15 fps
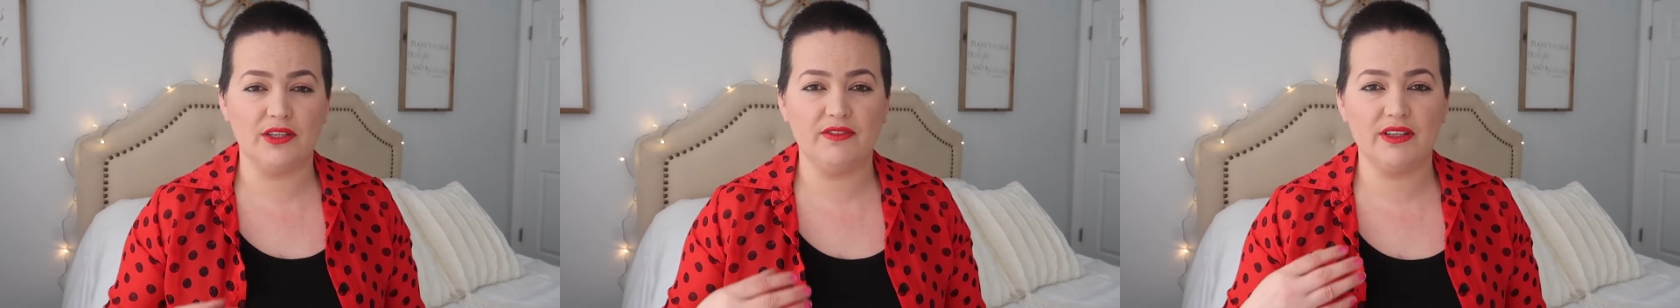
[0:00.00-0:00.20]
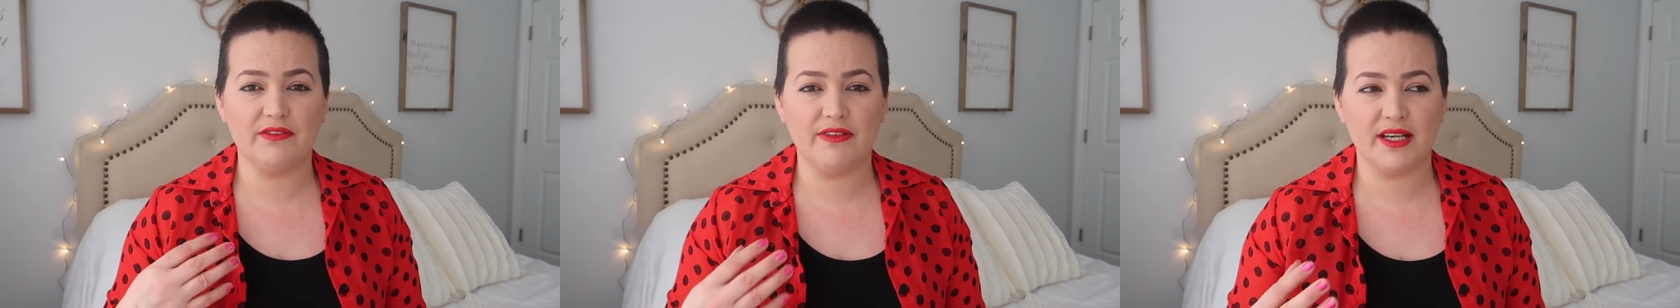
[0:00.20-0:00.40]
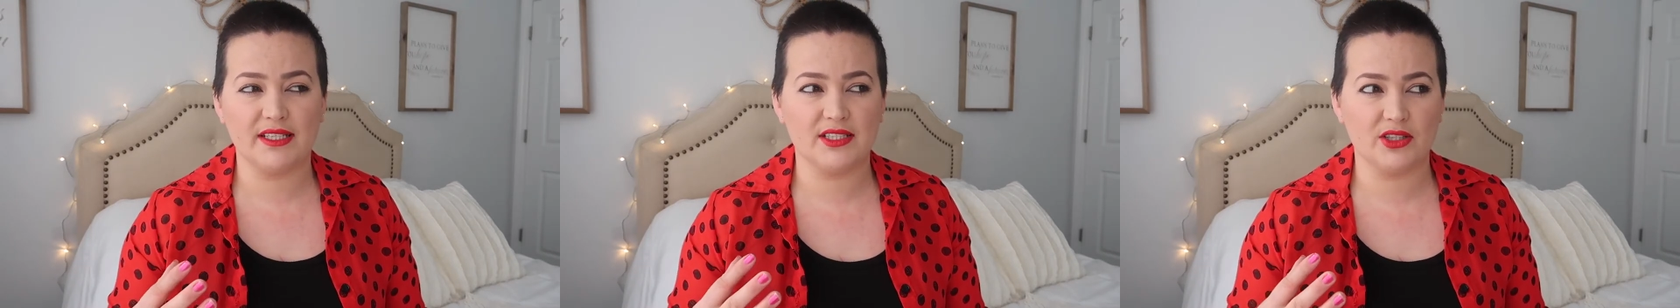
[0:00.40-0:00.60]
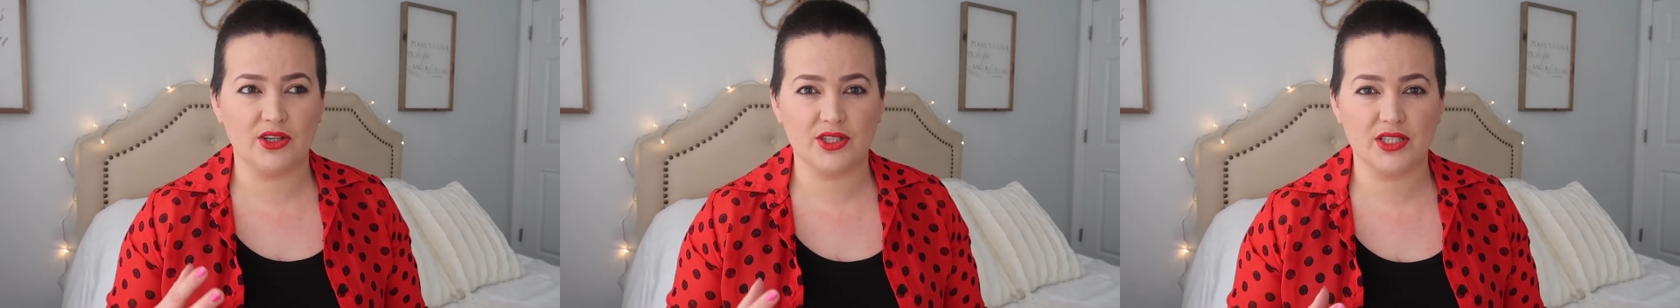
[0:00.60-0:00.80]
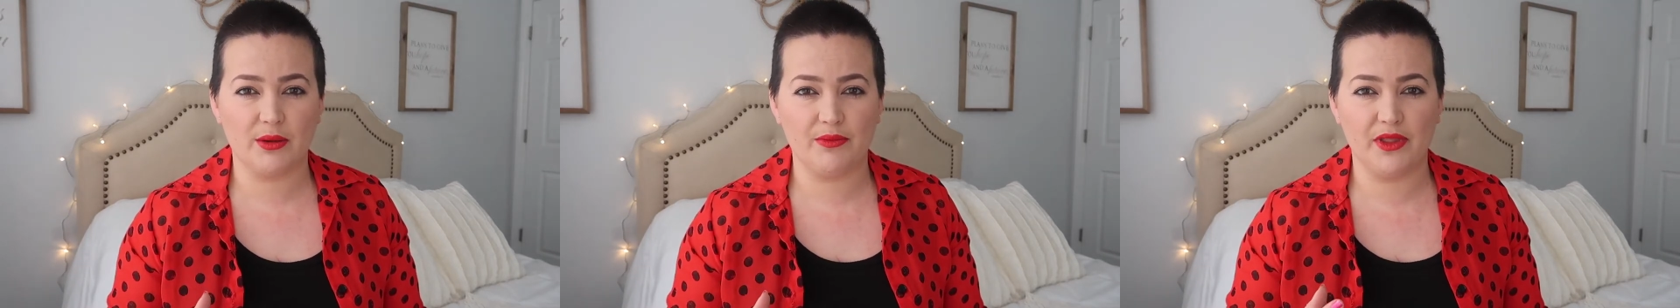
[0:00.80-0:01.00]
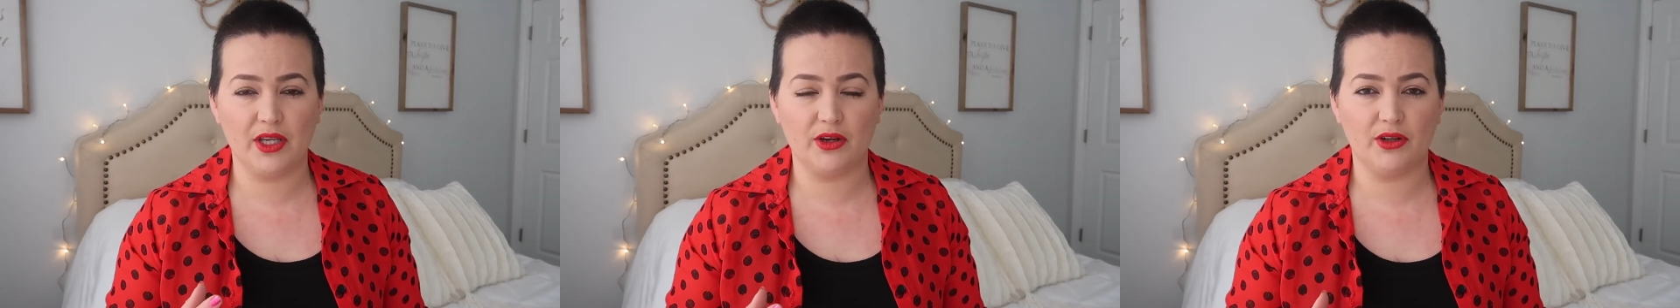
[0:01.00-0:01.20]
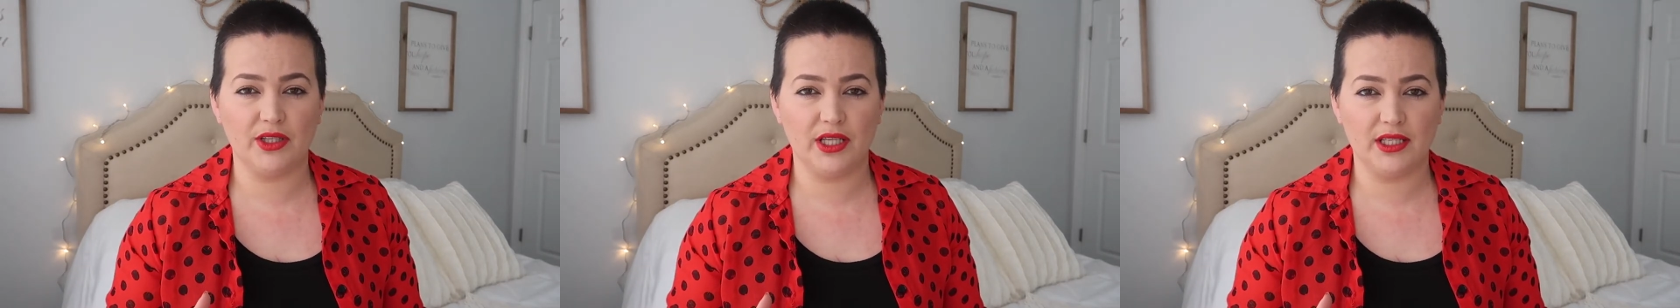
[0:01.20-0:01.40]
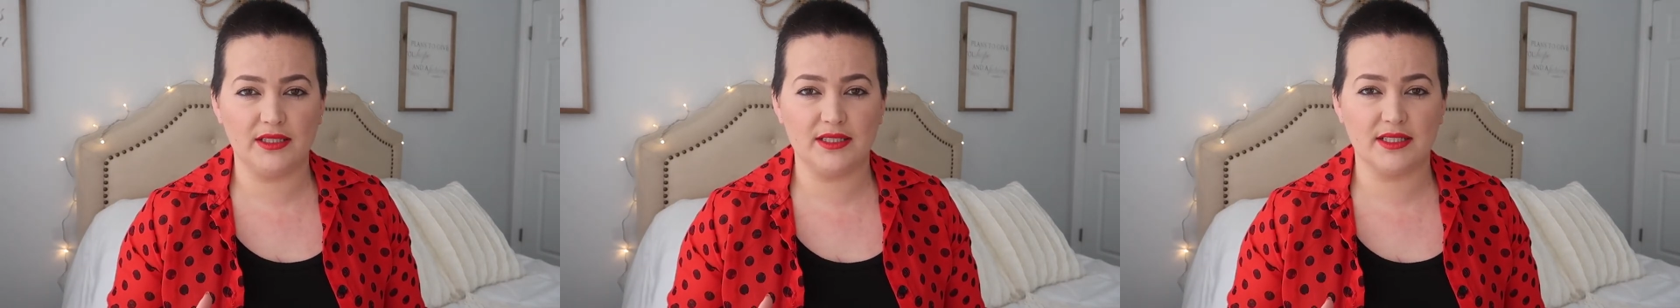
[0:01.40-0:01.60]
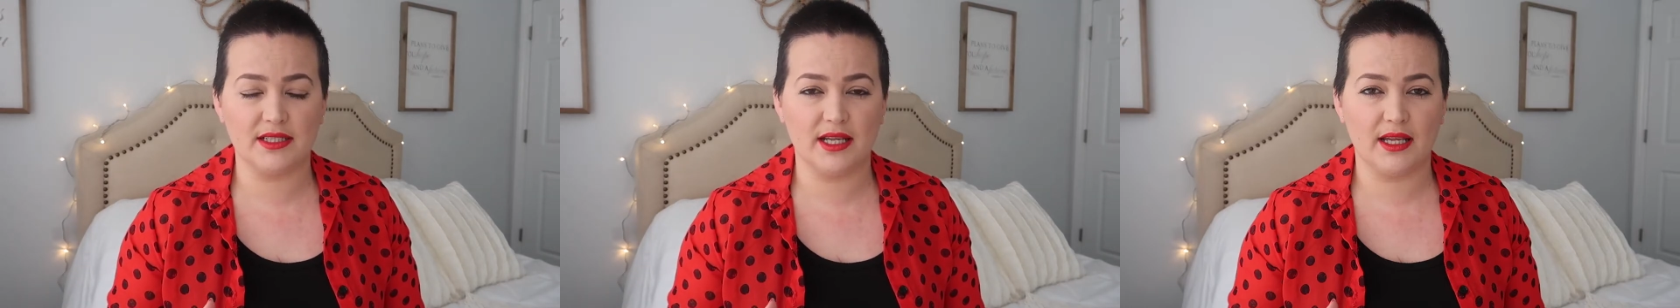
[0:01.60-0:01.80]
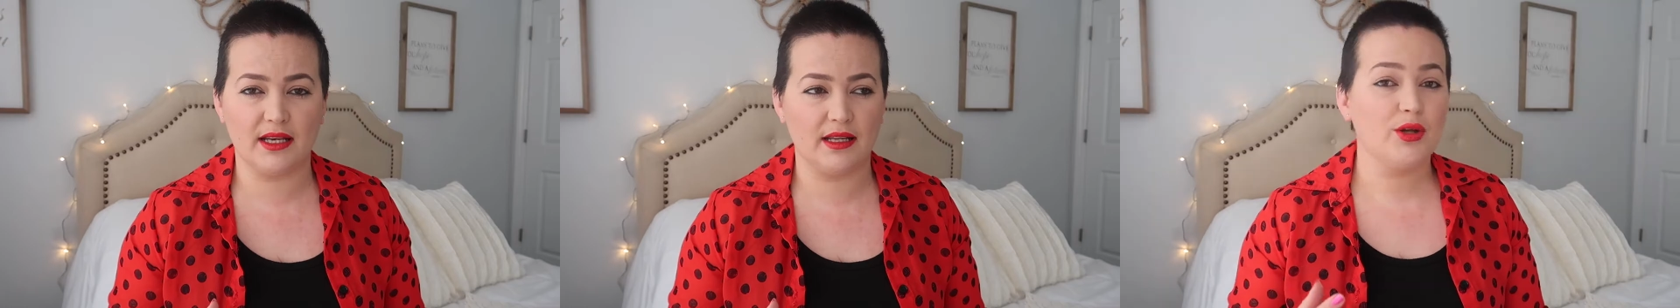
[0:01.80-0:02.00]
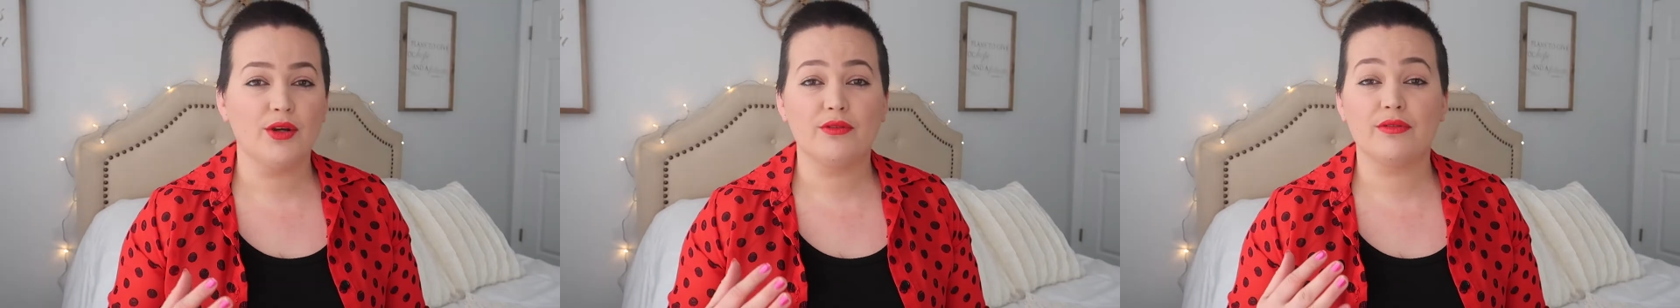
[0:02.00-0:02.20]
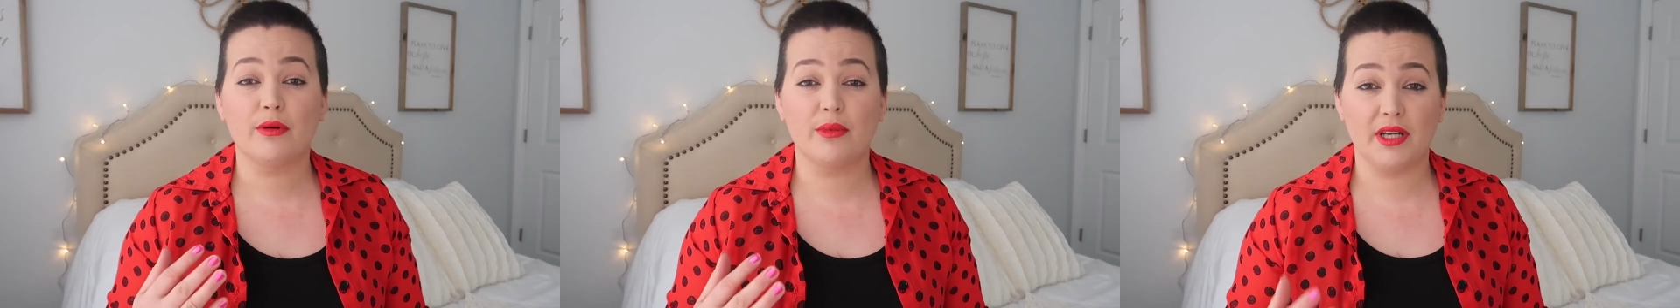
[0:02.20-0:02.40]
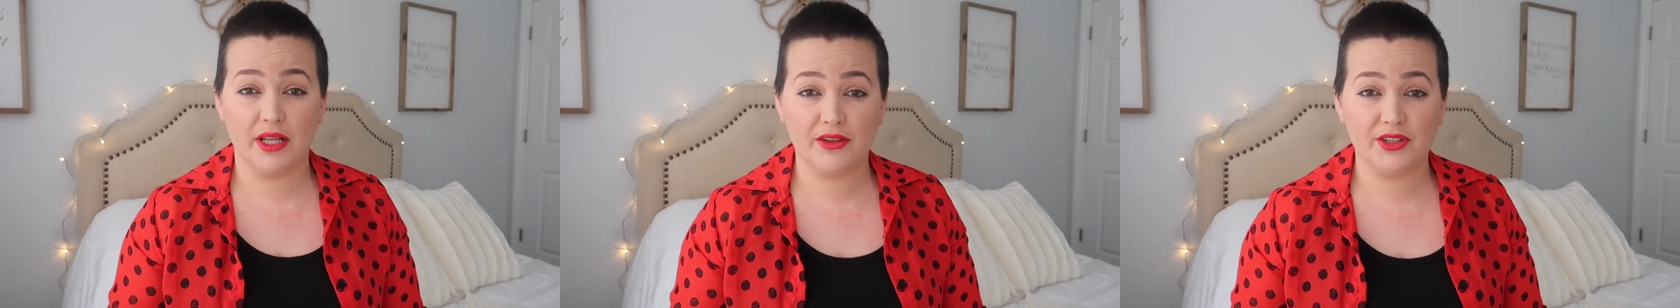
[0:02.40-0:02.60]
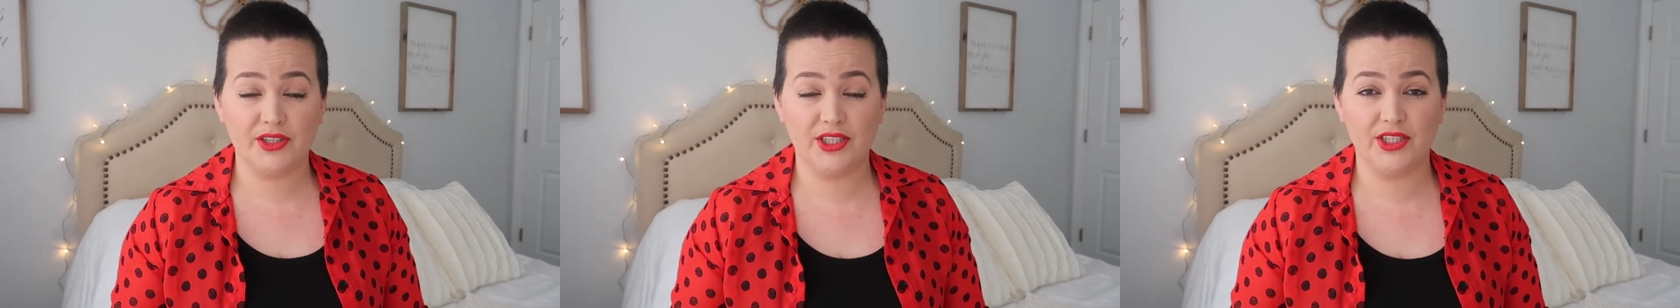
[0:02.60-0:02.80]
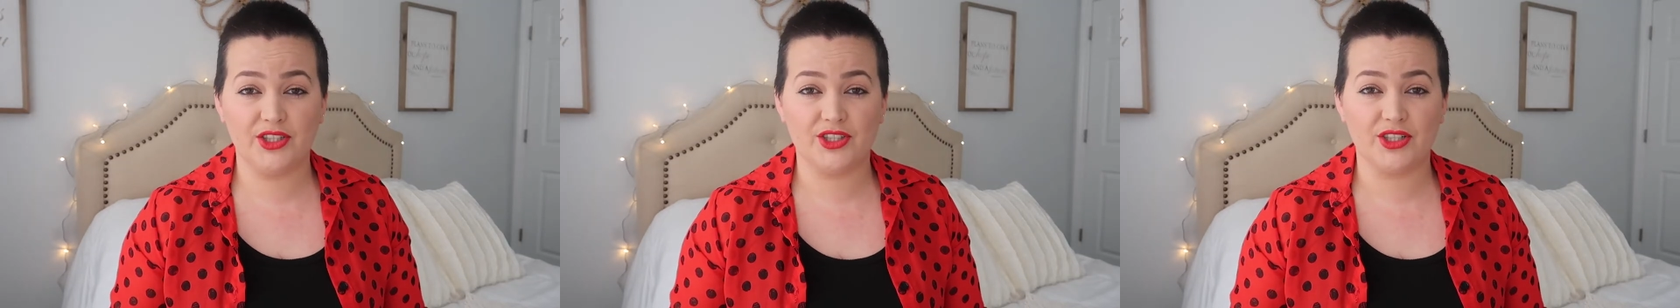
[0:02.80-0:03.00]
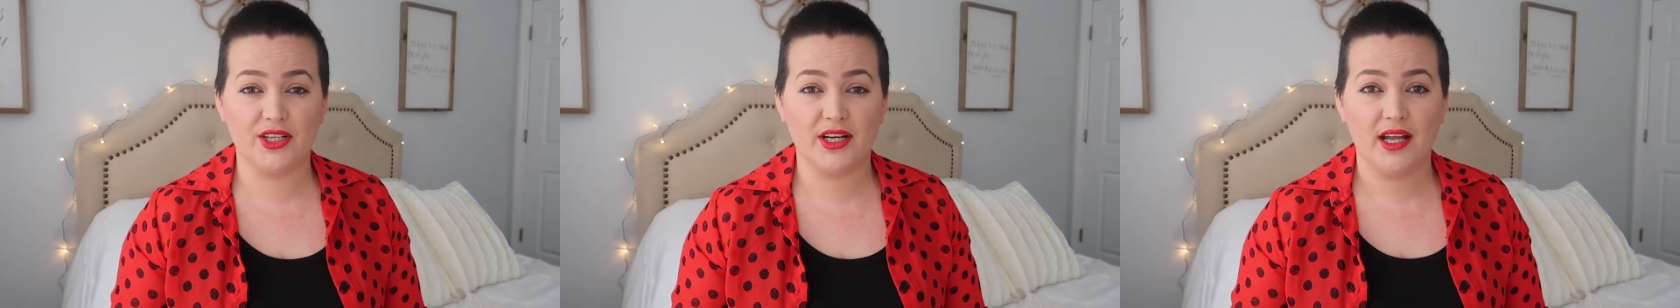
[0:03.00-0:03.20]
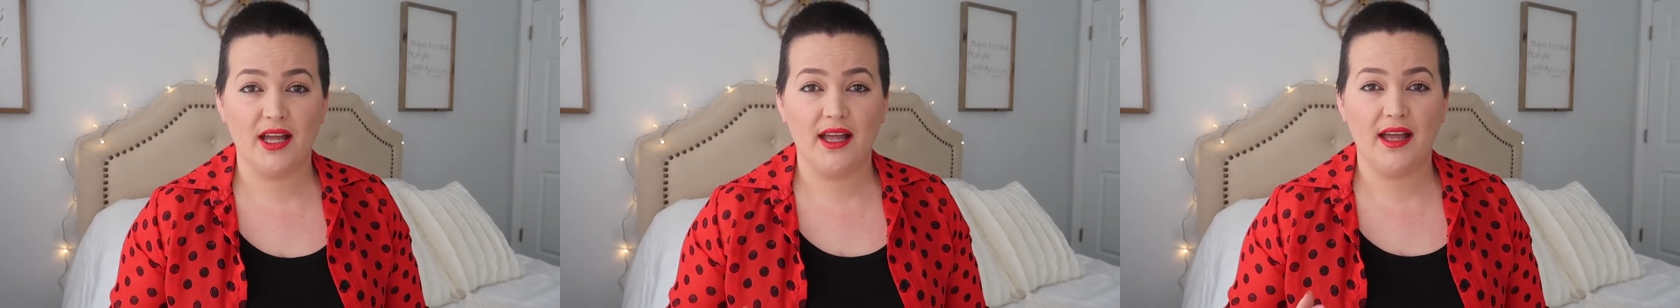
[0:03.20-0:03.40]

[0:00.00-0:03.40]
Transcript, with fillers: even if I saw something on the internet from another teacher,